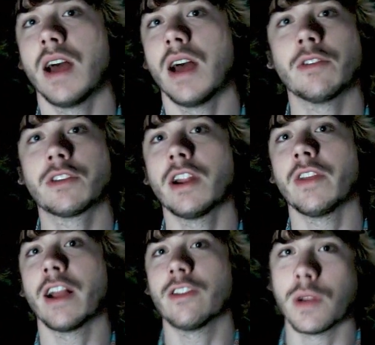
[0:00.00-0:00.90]
I haven't studied the
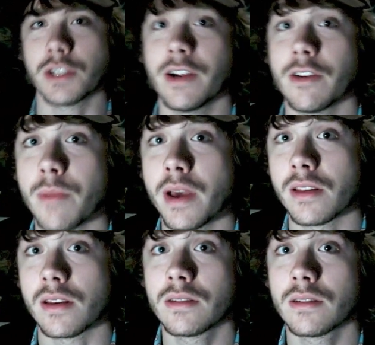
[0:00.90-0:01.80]
guy too much. I hear he's
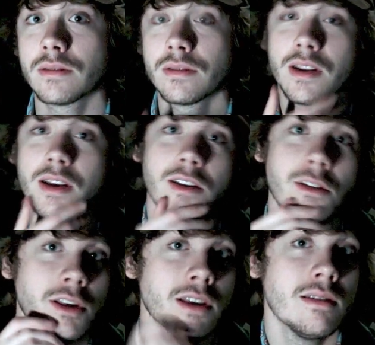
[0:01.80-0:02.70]
amazing.
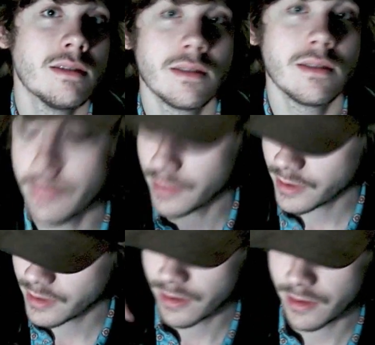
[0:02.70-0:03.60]
See?
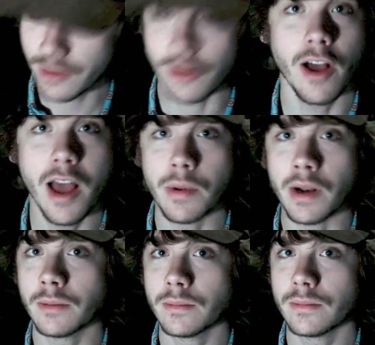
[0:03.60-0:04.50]
It's all
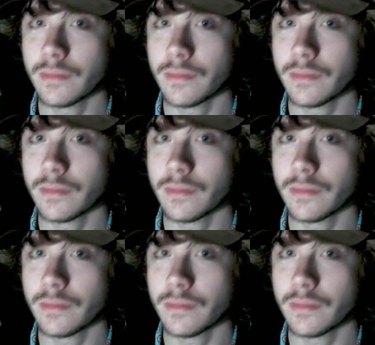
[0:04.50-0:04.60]
happening.